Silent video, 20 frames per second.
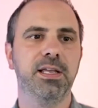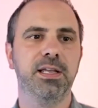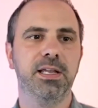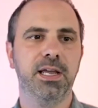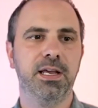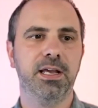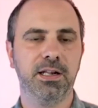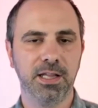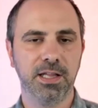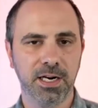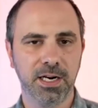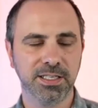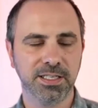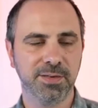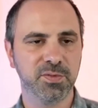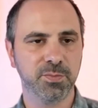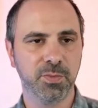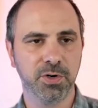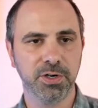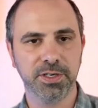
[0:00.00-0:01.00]
And a lot of
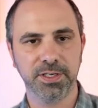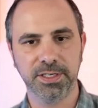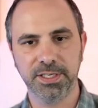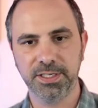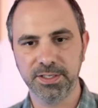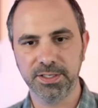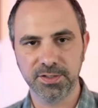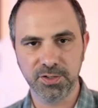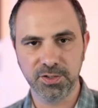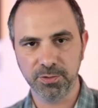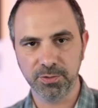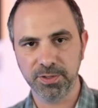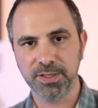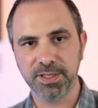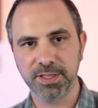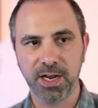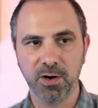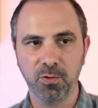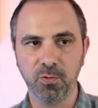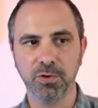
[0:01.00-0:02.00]
times marketing is doing
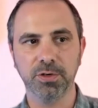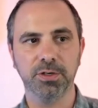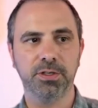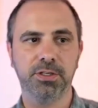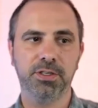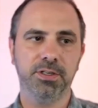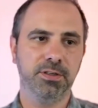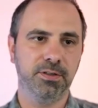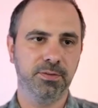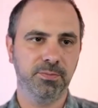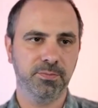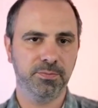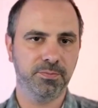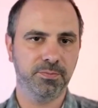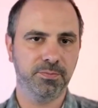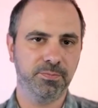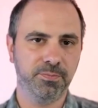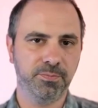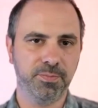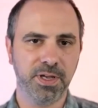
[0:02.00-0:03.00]
that work,
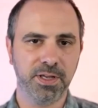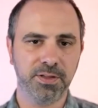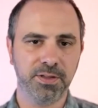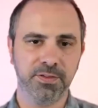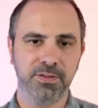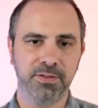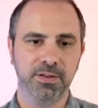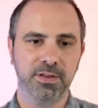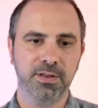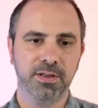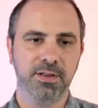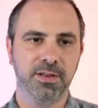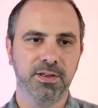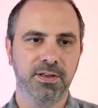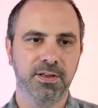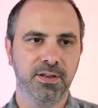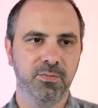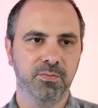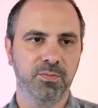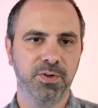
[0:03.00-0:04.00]
Beth,
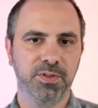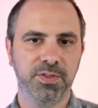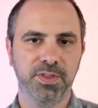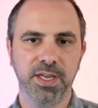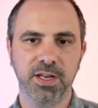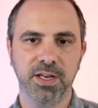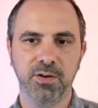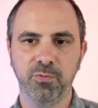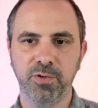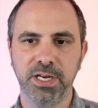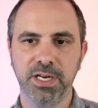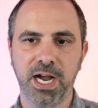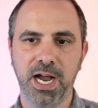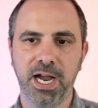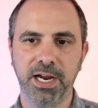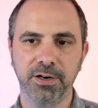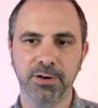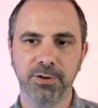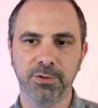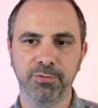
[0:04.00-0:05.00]
but then we
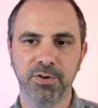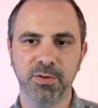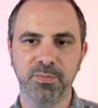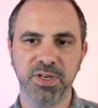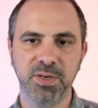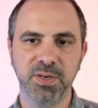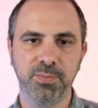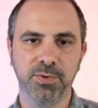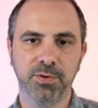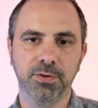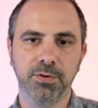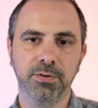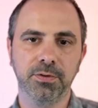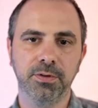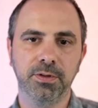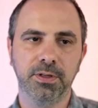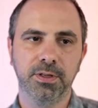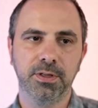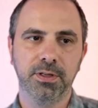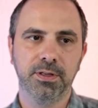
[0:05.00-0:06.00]
hire 3 people
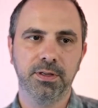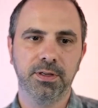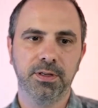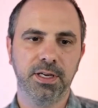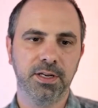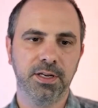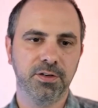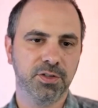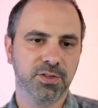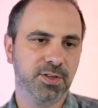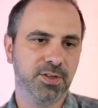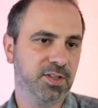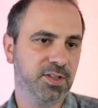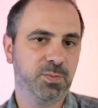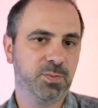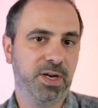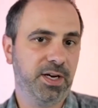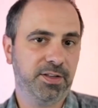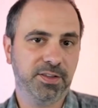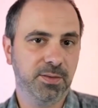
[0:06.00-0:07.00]
and just
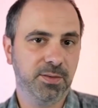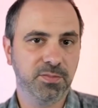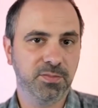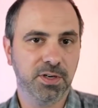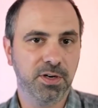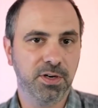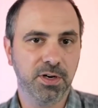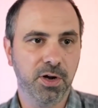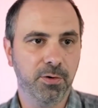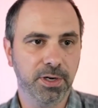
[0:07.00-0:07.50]
expect them to know